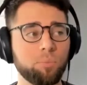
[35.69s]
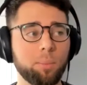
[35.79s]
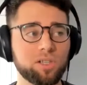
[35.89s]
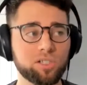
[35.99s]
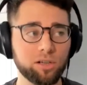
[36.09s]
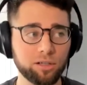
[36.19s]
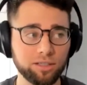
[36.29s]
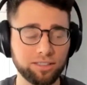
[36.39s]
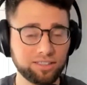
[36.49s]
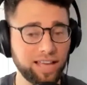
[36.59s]
But
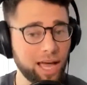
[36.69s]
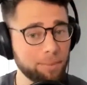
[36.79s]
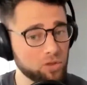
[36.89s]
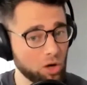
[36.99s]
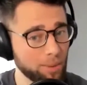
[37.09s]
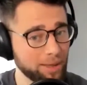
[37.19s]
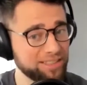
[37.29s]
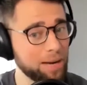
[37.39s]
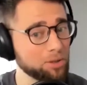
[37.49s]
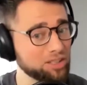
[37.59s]
Mister Sam, do you go by
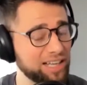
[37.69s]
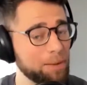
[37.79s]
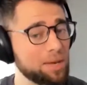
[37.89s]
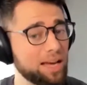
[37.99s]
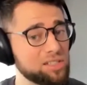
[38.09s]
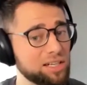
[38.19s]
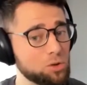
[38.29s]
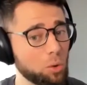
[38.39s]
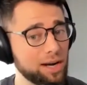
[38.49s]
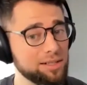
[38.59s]
Sam or Sammy? I've seen
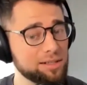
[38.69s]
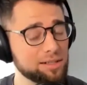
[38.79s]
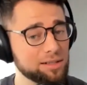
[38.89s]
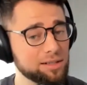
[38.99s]
it twice.